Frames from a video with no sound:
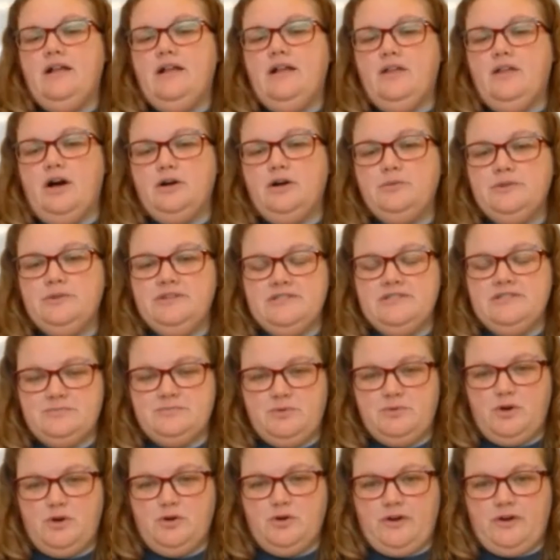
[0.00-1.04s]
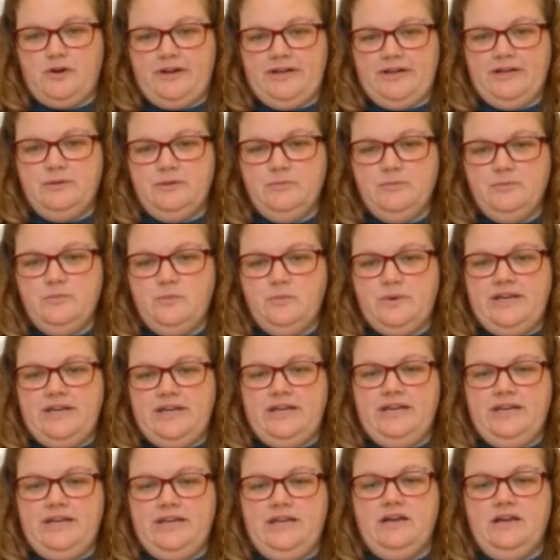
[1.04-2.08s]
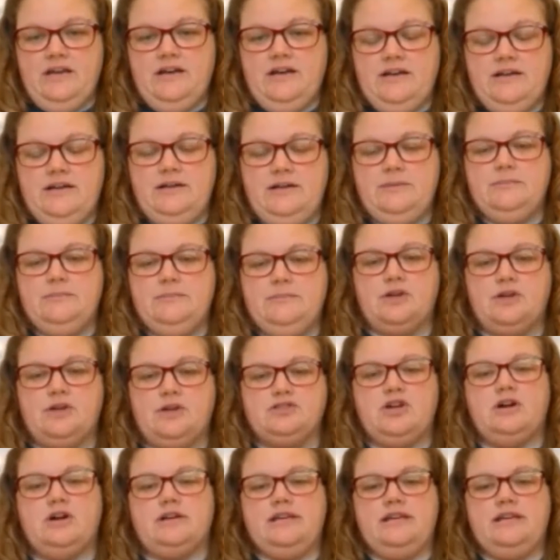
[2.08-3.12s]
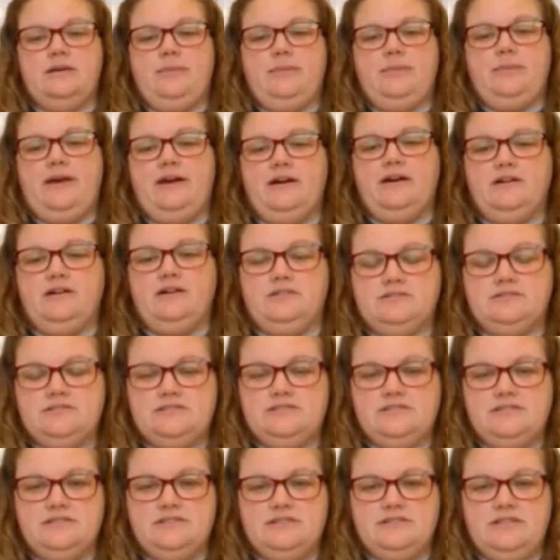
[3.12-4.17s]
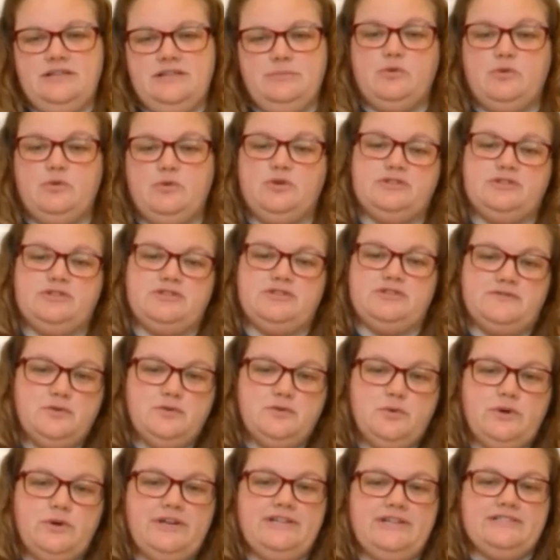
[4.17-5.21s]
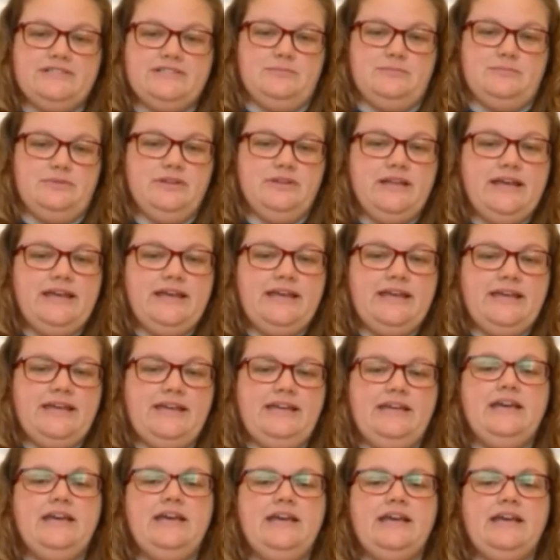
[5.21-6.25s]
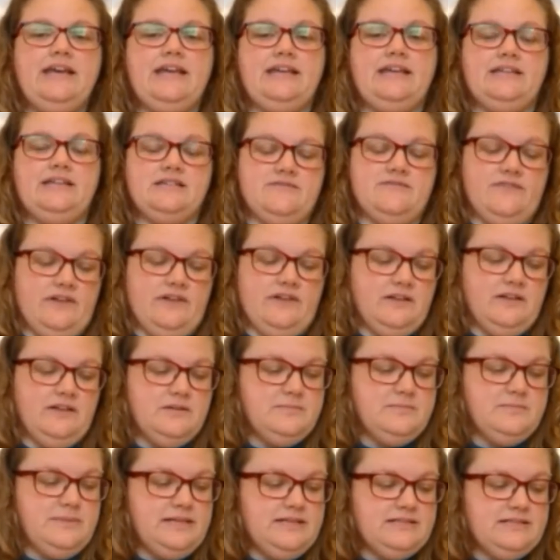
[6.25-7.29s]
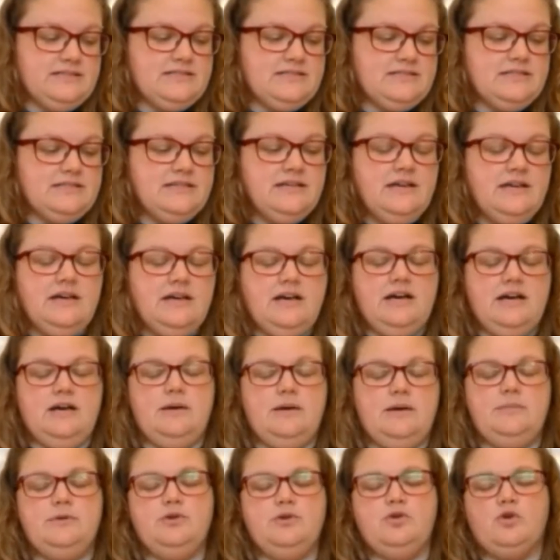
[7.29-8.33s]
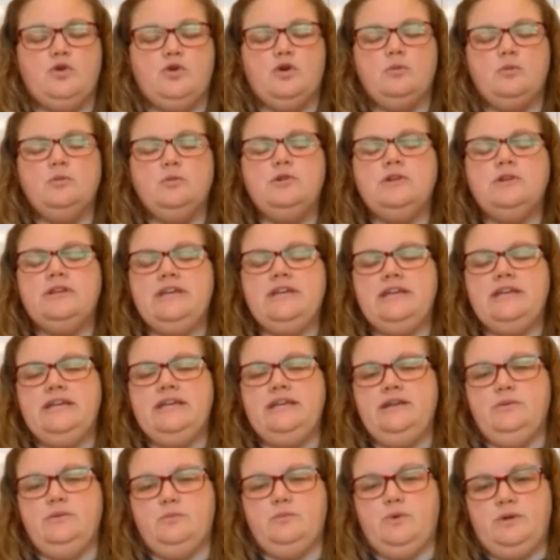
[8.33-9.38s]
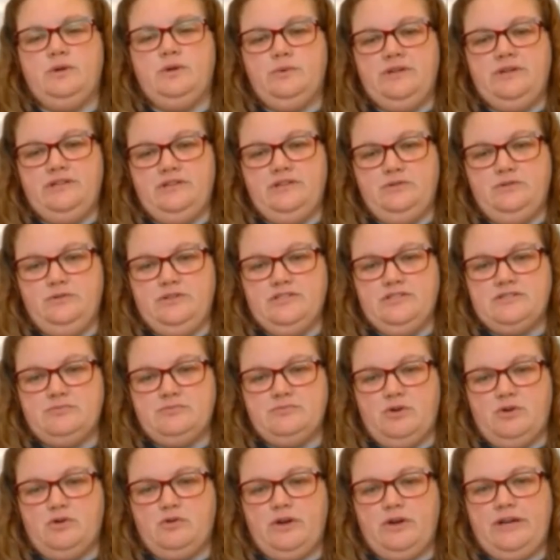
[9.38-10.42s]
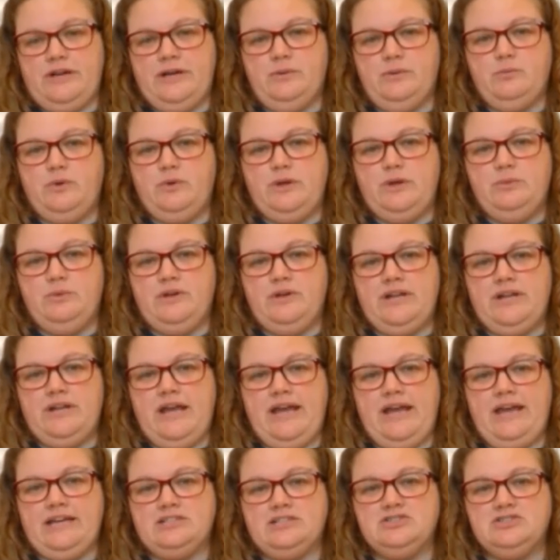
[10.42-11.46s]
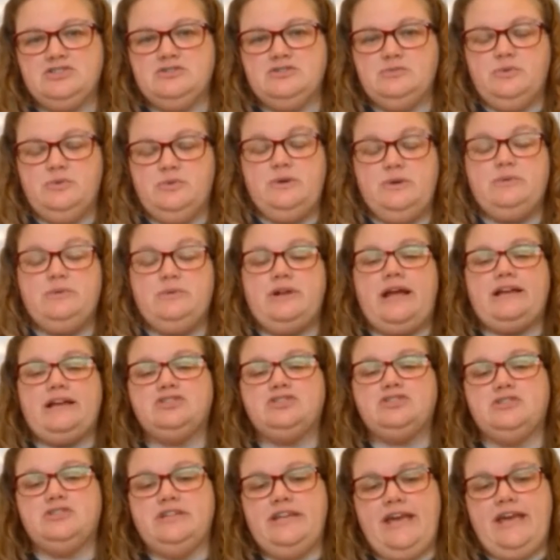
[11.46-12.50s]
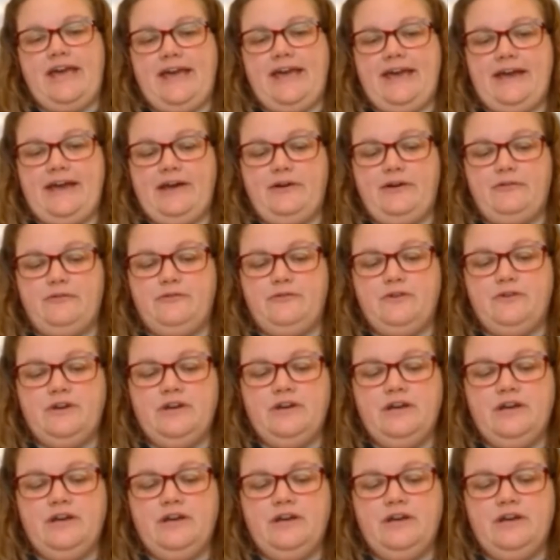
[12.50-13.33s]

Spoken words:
Along with this program, we are talking about the importance of toys and play in development. Normally, when we do this program, we would actually have